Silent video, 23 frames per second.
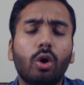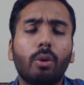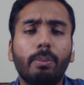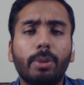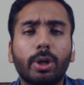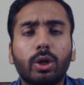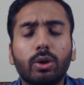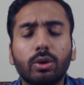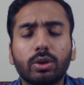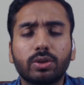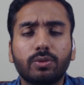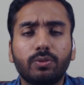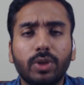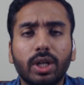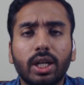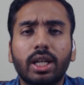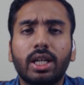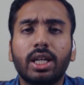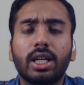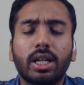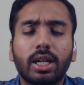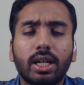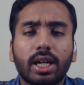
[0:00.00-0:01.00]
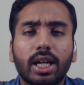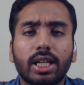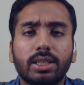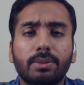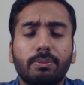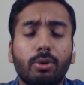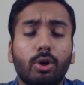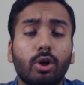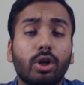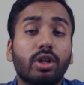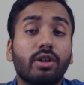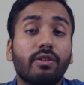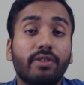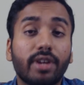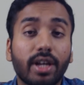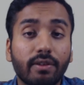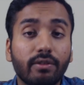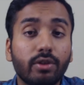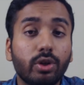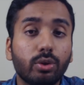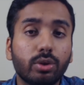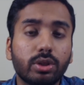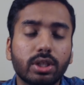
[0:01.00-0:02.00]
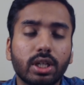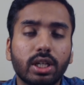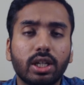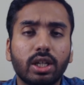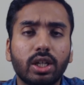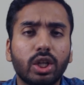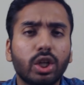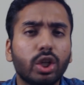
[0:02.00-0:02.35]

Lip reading: because we are here as a product of evolution,